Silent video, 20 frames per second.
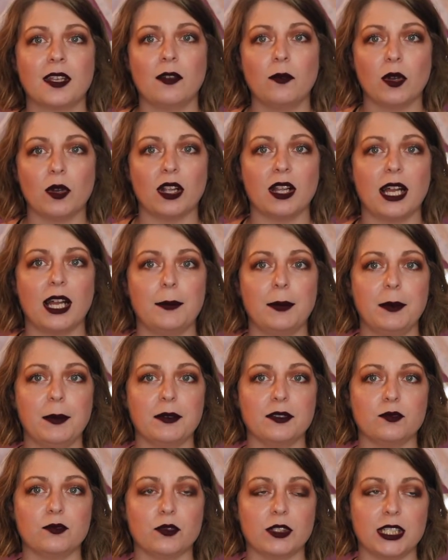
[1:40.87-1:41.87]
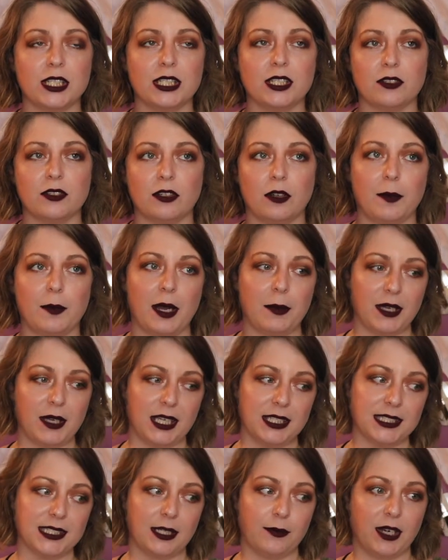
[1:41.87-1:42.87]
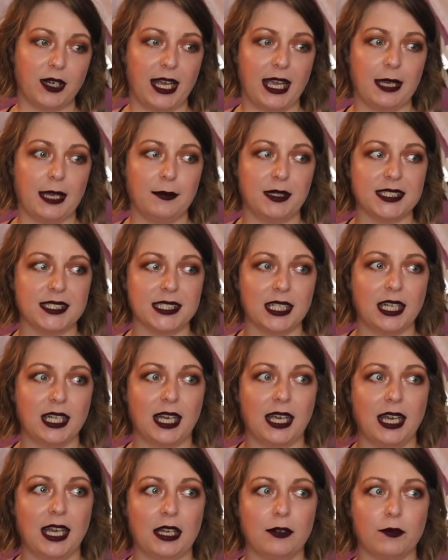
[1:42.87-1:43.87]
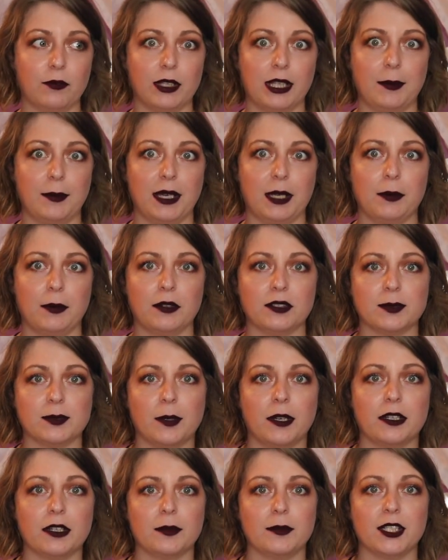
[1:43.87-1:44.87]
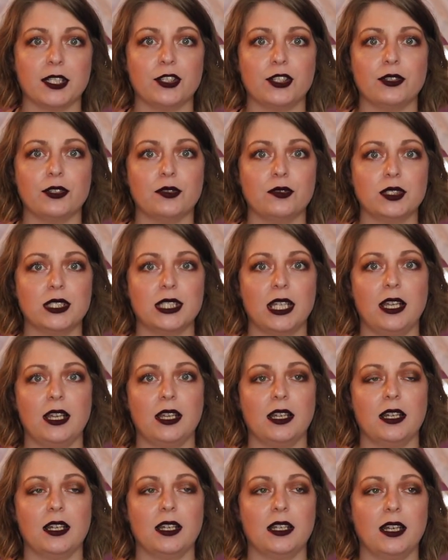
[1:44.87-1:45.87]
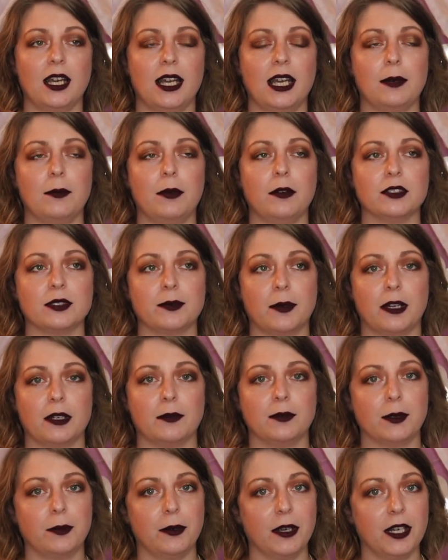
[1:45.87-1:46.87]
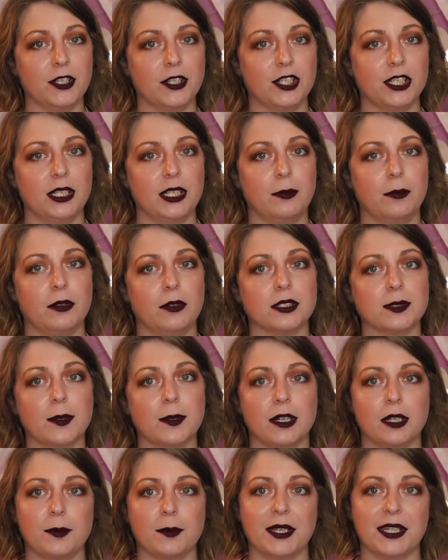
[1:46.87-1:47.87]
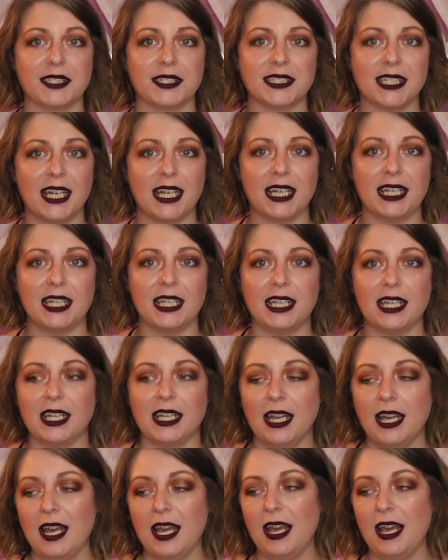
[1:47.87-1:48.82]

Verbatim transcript: What a lot of people really don't know about me is that when I had my son, I had really bad postpartum issues, and I had postpartum depression, postpartum anxiety,